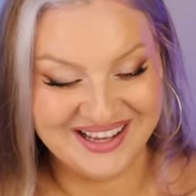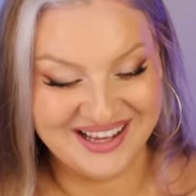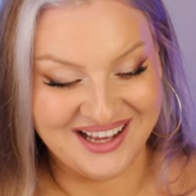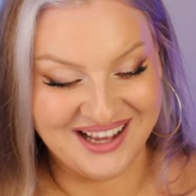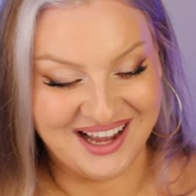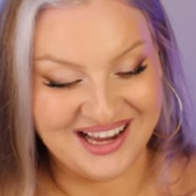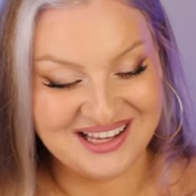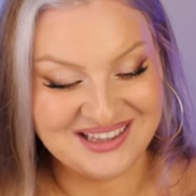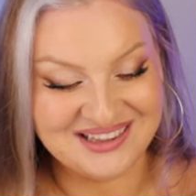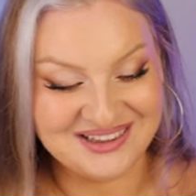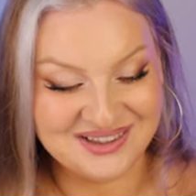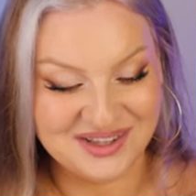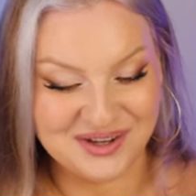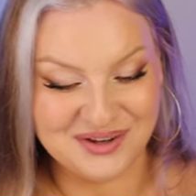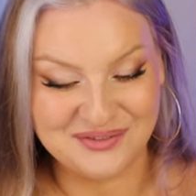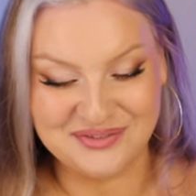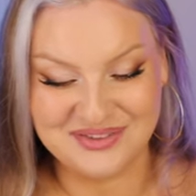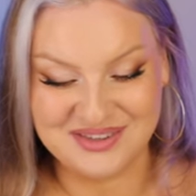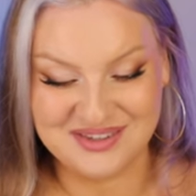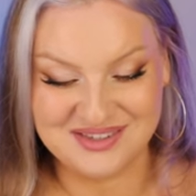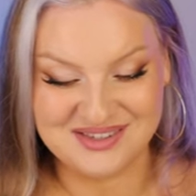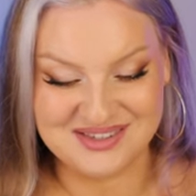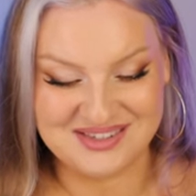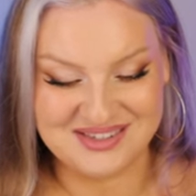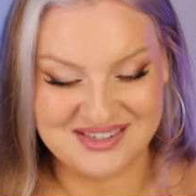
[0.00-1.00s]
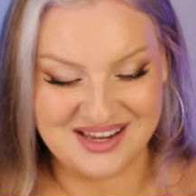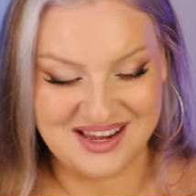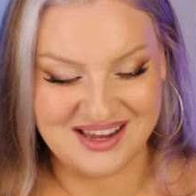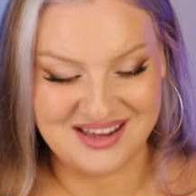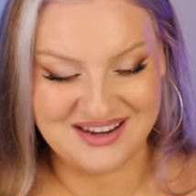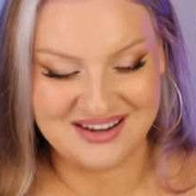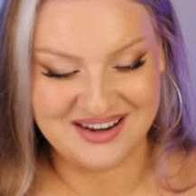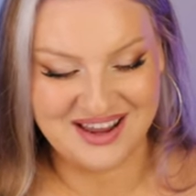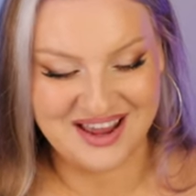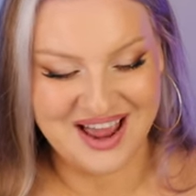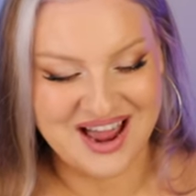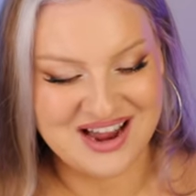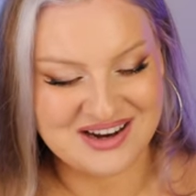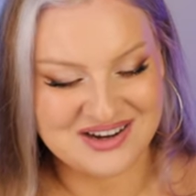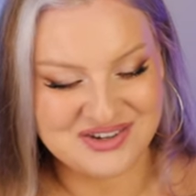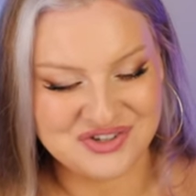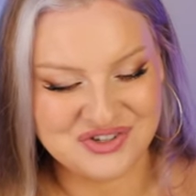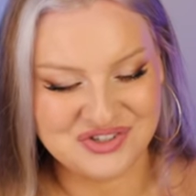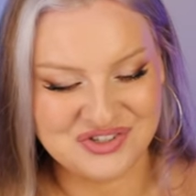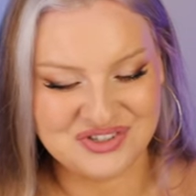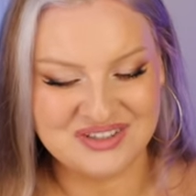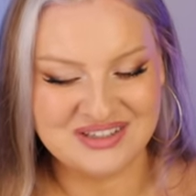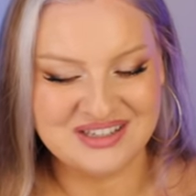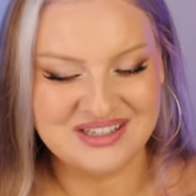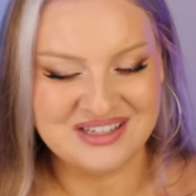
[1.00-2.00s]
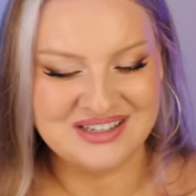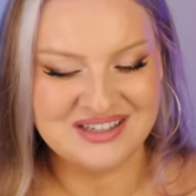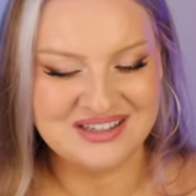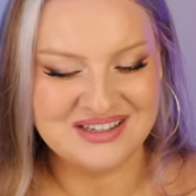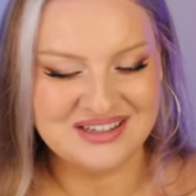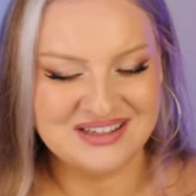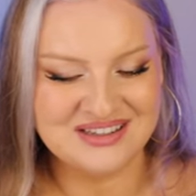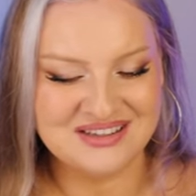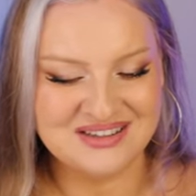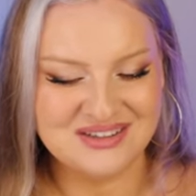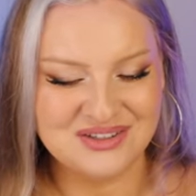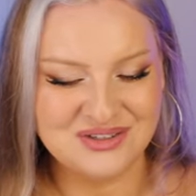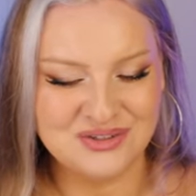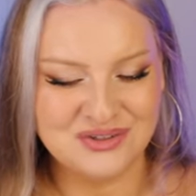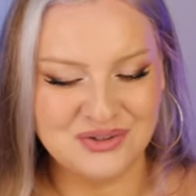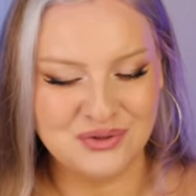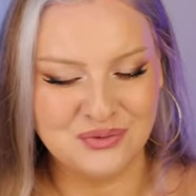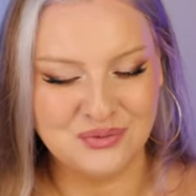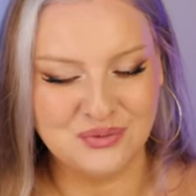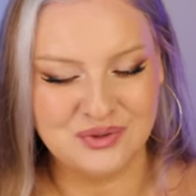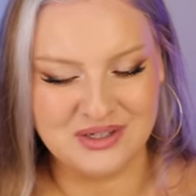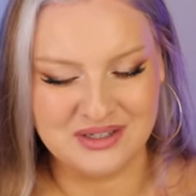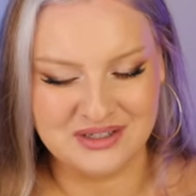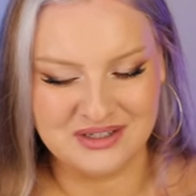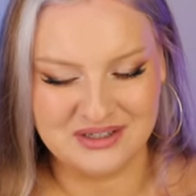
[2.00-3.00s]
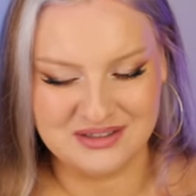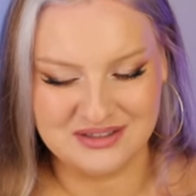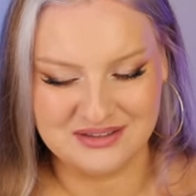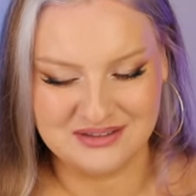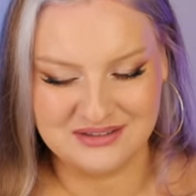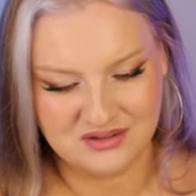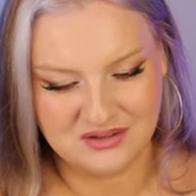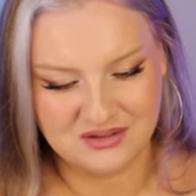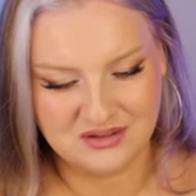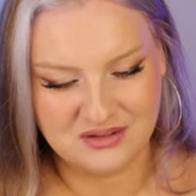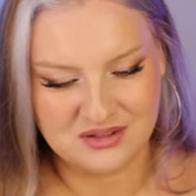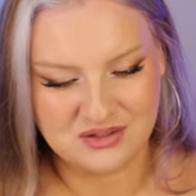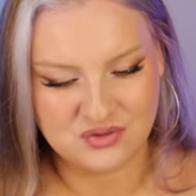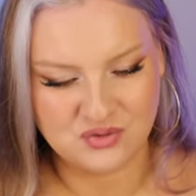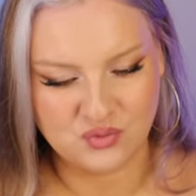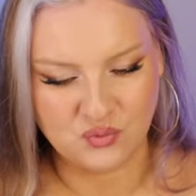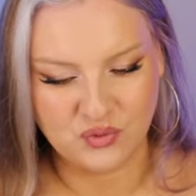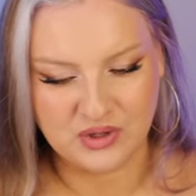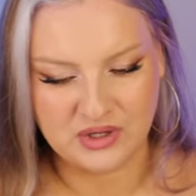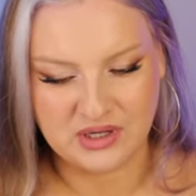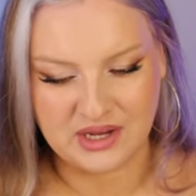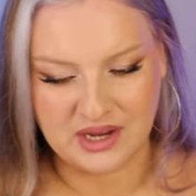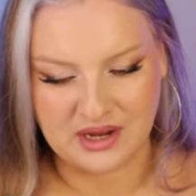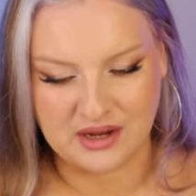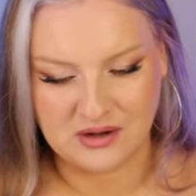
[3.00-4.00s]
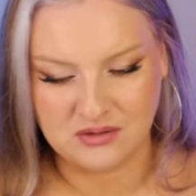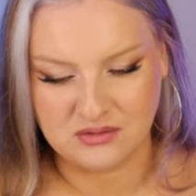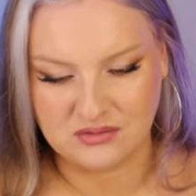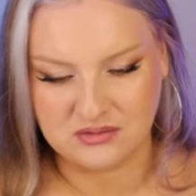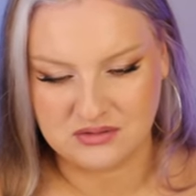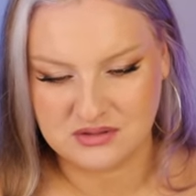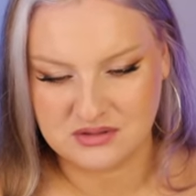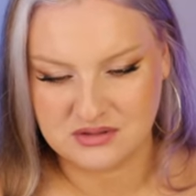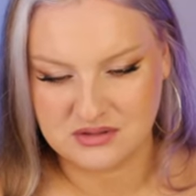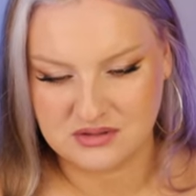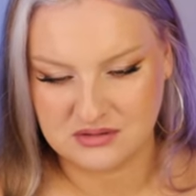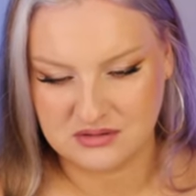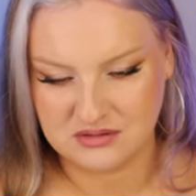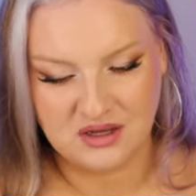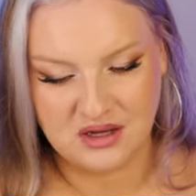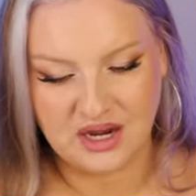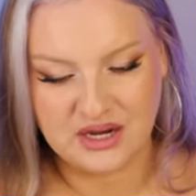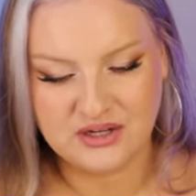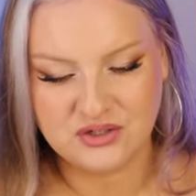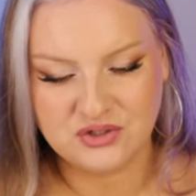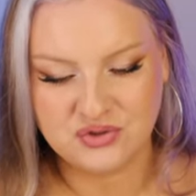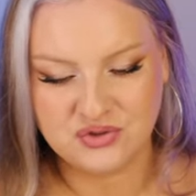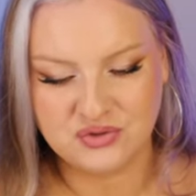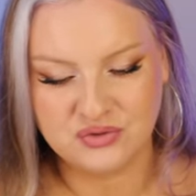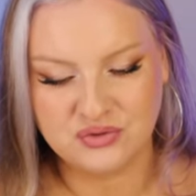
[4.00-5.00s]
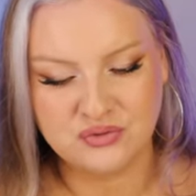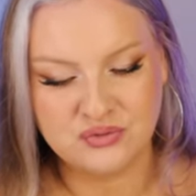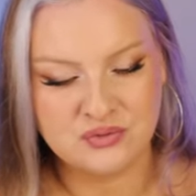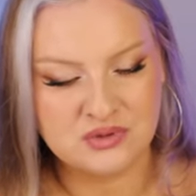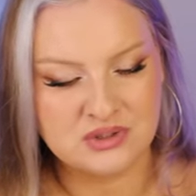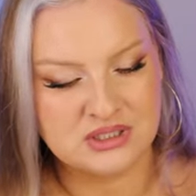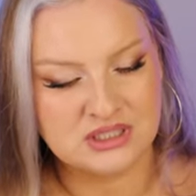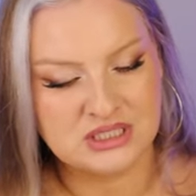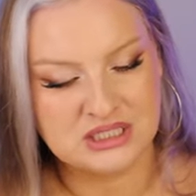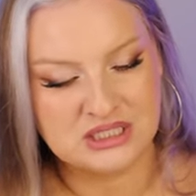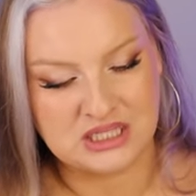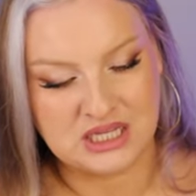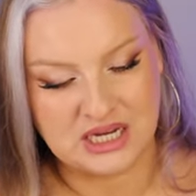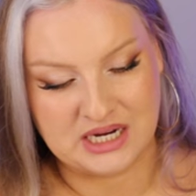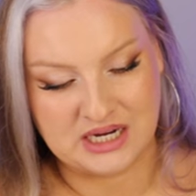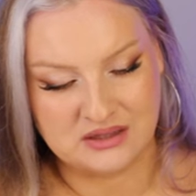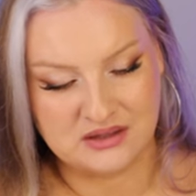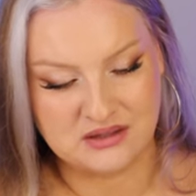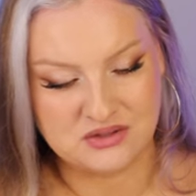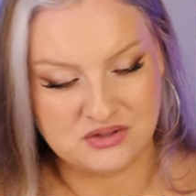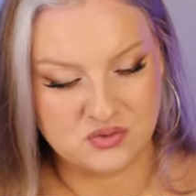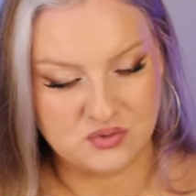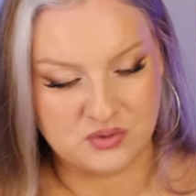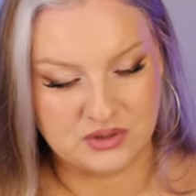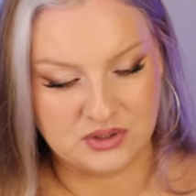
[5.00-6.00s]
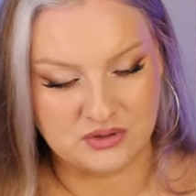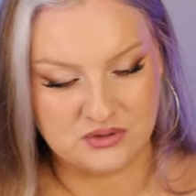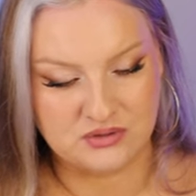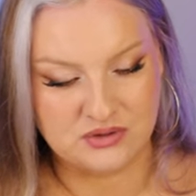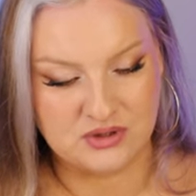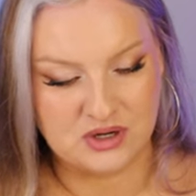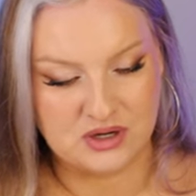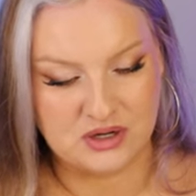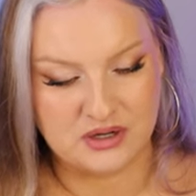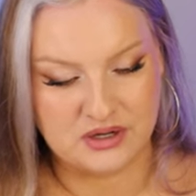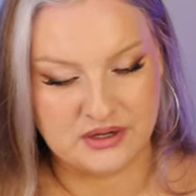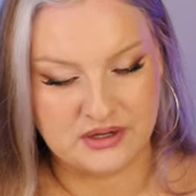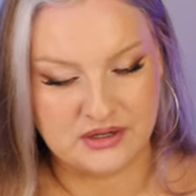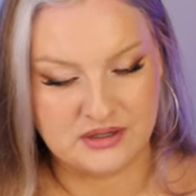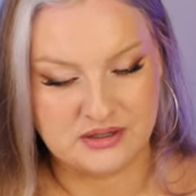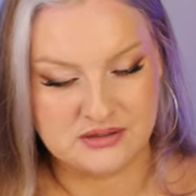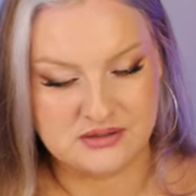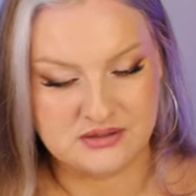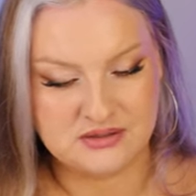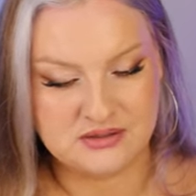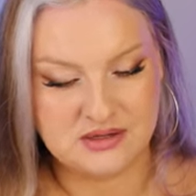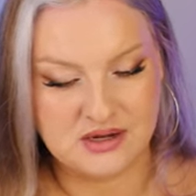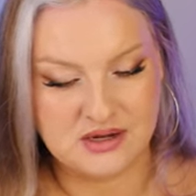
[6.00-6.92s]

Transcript: I love this scent, actually. You know what? Goodness, 1 ounce. I do really like this one, you guys.